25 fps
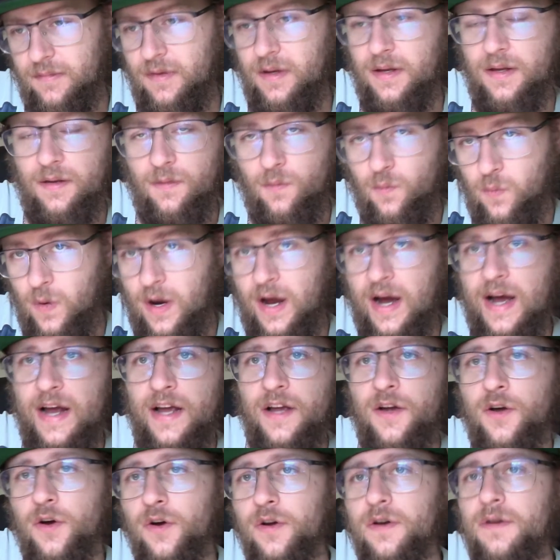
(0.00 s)
where I
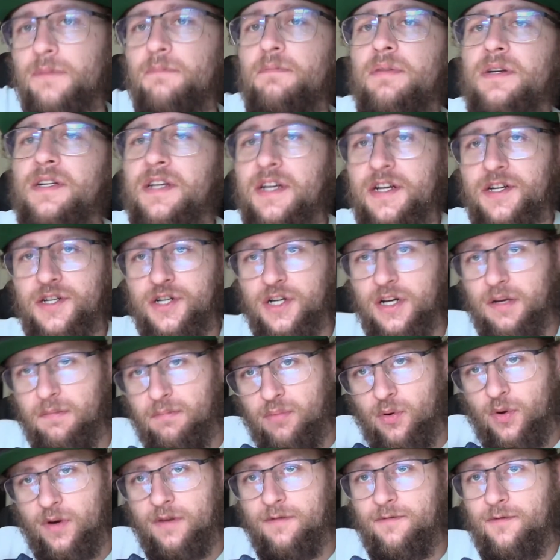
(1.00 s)
could potentially
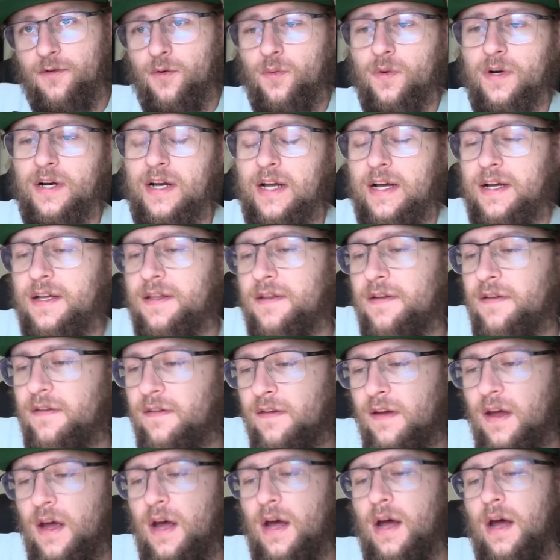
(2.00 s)
point forward like this,
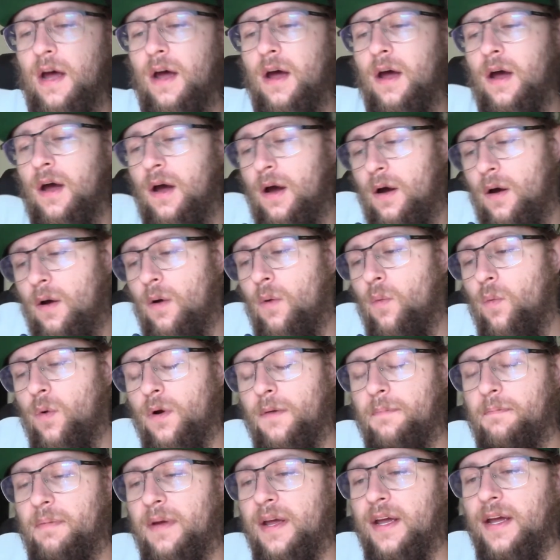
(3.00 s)

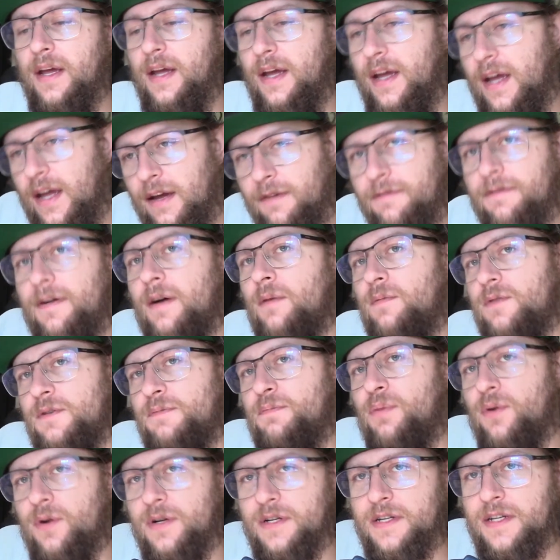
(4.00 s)
would be if I was
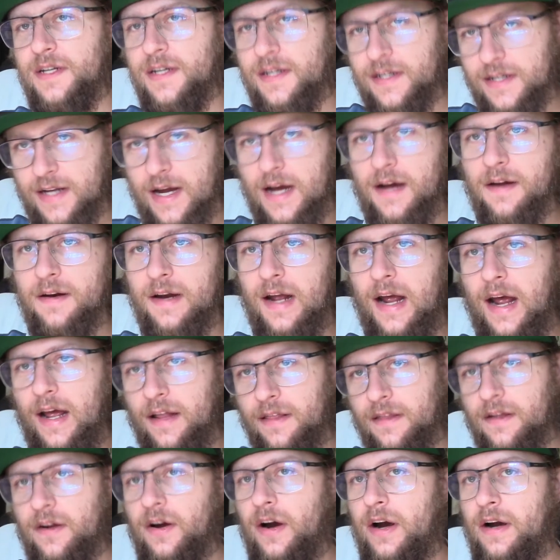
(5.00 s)
pointing down at
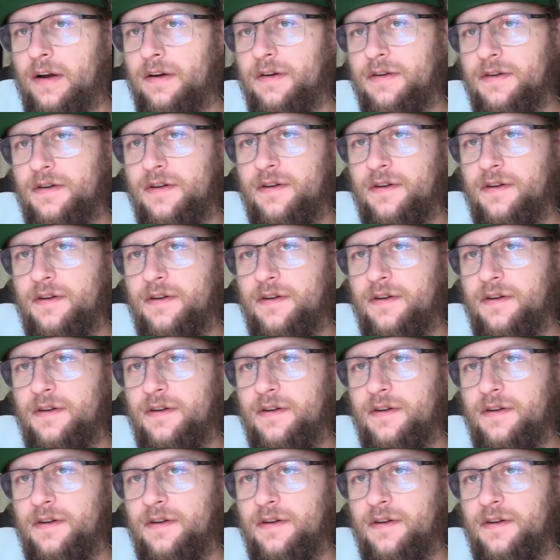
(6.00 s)
the ground,